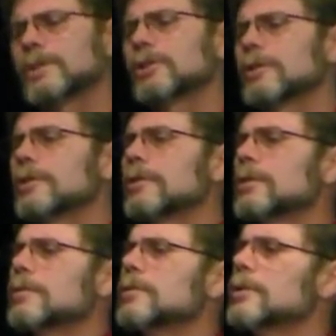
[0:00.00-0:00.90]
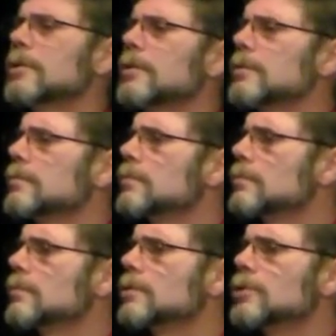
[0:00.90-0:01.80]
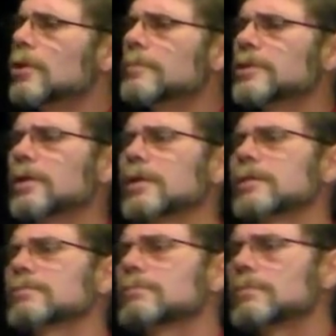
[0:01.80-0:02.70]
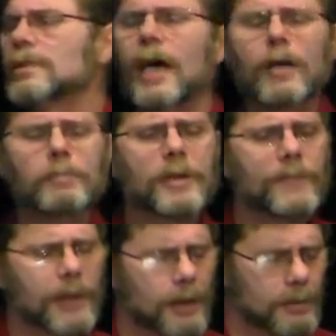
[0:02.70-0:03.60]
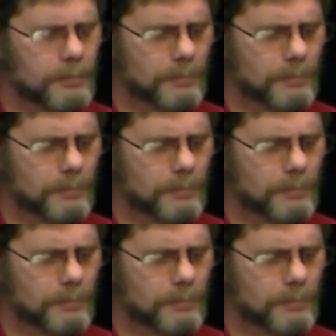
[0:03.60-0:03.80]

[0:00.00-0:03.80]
Your sermons are not uplifting.